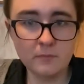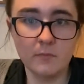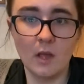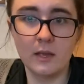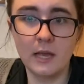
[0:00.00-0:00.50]

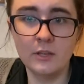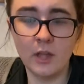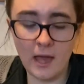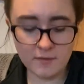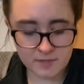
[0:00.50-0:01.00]
Again, you'll
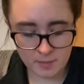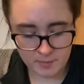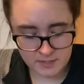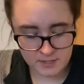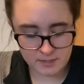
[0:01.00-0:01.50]
have some
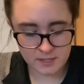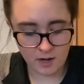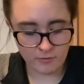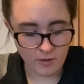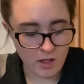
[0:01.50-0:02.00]
pieces
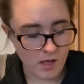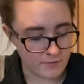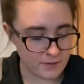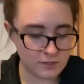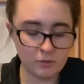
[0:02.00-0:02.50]
that'll fall off.
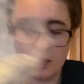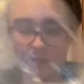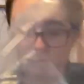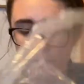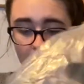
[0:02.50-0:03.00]
That's okay.
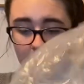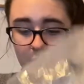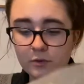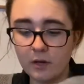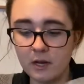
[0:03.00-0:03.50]
So if you want to
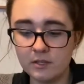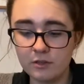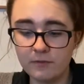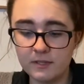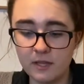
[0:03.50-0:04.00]
do it on a
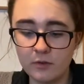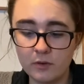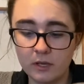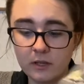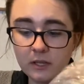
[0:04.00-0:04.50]
surface that you
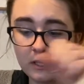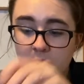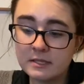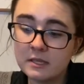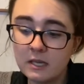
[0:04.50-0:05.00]
can clean
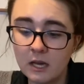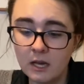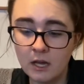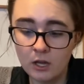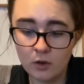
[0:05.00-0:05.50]
easily,
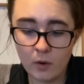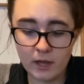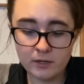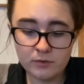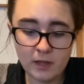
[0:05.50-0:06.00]
go
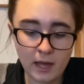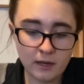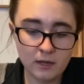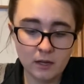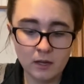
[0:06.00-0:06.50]
ahead and do that.
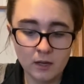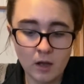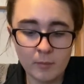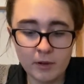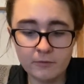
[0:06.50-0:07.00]

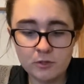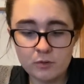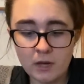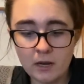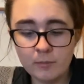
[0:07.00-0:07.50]
But if you do
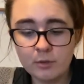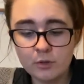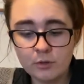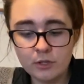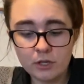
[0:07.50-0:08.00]
it on a
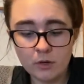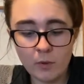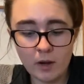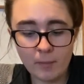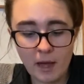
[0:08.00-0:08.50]
balloon, you're going to
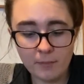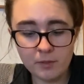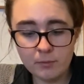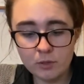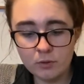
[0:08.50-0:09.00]
want to pop the
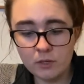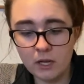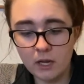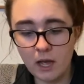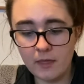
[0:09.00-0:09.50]
balloon
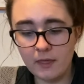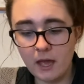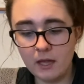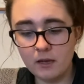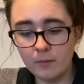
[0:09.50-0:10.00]
and
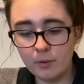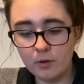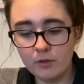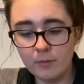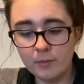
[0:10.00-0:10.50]
then
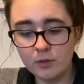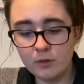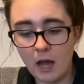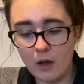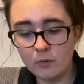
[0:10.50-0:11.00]
pull the balloon
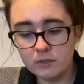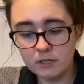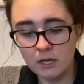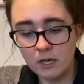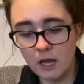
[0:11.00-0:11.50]
out.
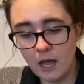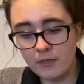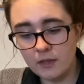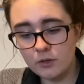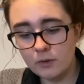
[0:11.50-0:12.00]
And
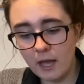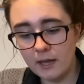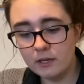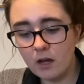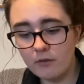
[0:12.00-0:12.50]
then you
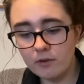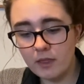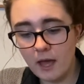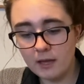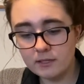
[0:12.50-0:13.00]
can cover
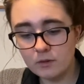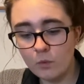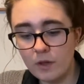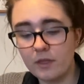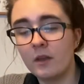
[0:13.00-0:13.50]
that
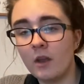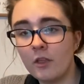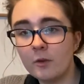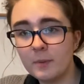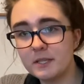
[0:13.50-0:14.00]
with
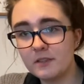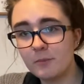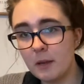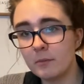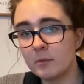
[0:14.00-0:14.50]
another piece of
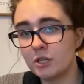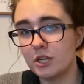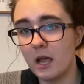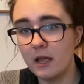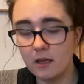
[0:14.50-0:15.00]
paper mache
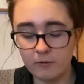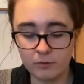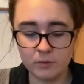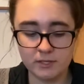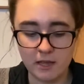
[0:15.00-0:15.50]
if
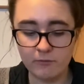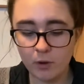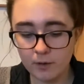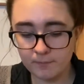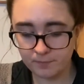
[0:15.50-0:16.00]
you save
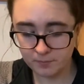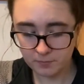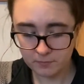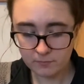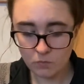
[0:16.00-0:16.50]
one.
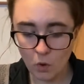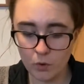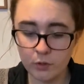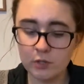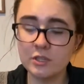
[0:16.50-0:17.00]
Or
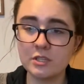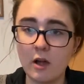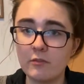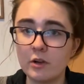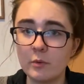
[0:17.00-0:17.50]
you can just
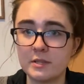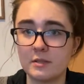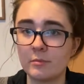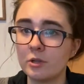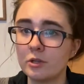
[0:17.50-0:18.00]
cover it with
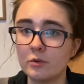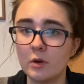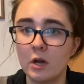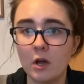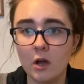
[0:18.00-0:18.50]
some glue
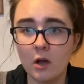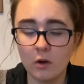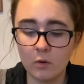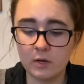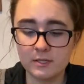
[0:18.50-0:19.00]

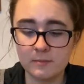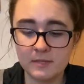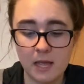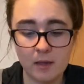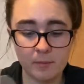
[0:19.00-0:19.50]
or some
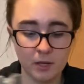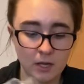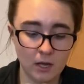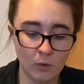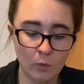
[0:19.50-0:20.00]
tape
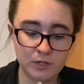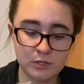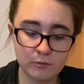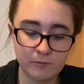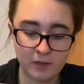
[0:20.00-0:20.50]
once
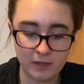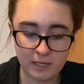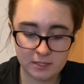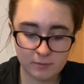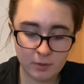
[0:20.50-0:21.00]
you fill it.
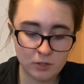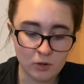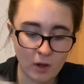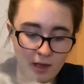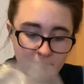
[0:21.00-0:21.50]
But you
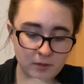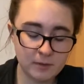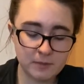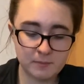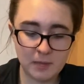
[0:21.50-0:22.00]
don't have to
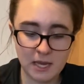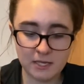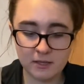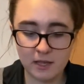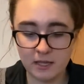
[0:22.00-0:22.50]

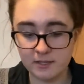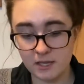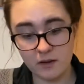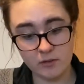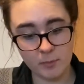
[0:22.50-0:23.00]
paint the
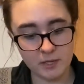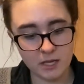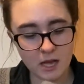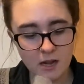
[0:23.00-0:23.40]
inside of the piñata.